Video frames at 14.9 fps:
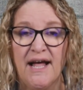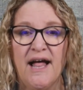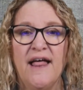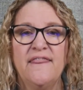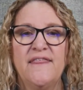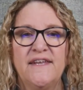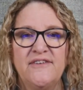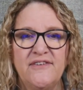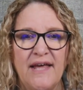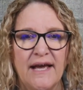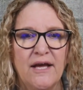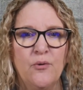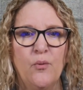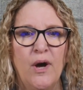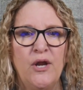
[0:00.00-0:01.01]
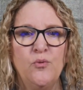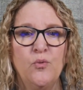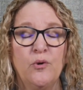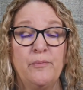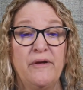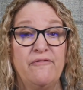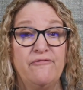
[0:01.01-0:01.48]
The second one
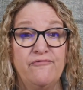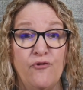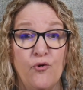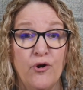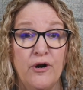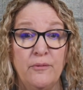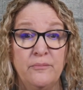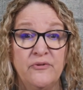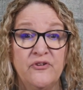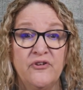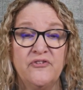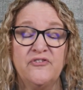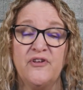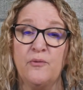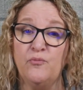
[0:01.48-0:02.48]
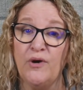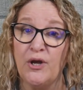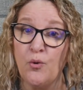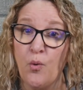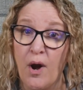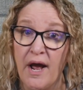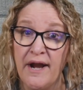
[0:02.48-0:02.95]
will be forms, some
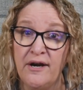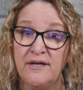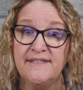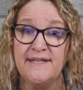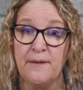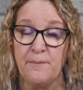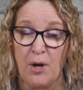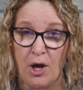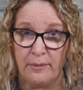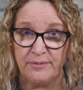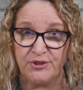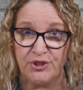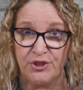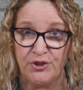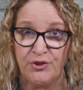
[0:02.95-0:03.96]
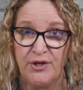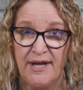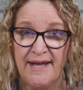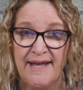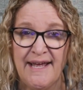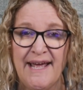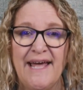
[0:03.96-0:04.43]
required, some optional.
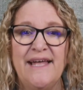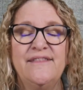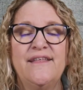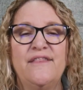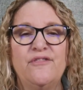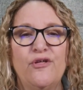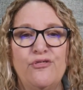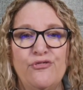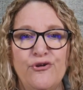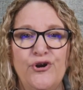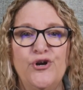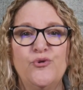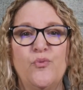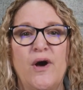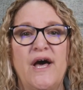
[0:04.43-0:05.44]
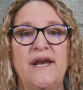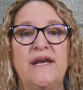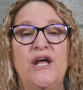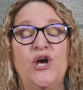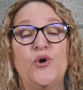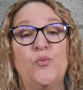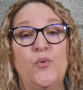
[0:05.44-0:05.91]
And then the third
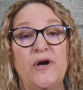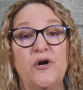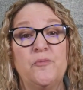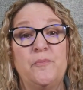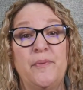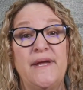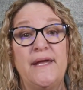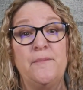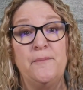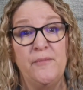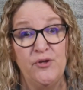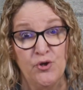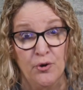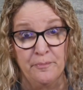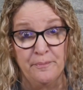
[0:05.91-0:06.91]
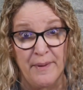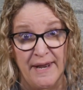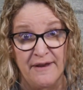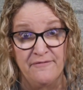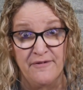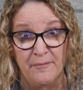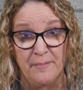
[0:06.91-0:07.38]
one will be your
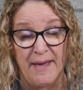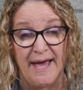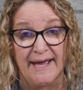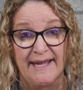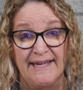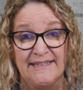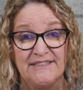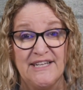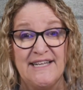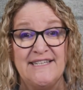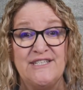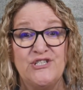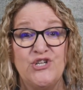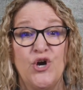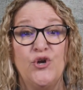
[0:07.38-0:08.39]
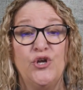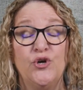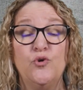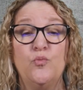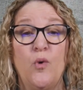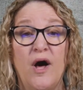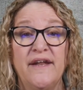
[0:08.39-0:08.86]
benefit package. And so
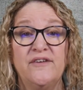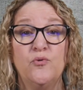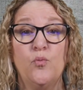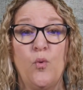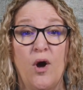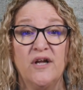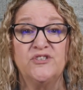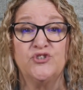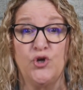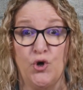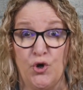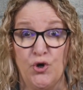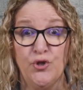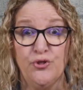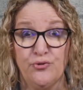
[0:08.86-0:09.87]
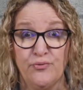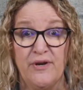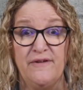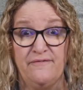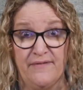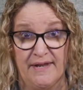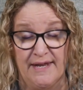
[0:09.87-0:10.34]
you'll want to watch all
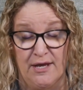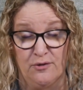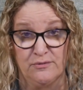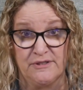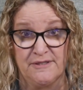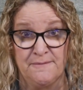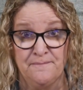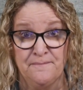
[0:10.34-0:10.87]
3 videos.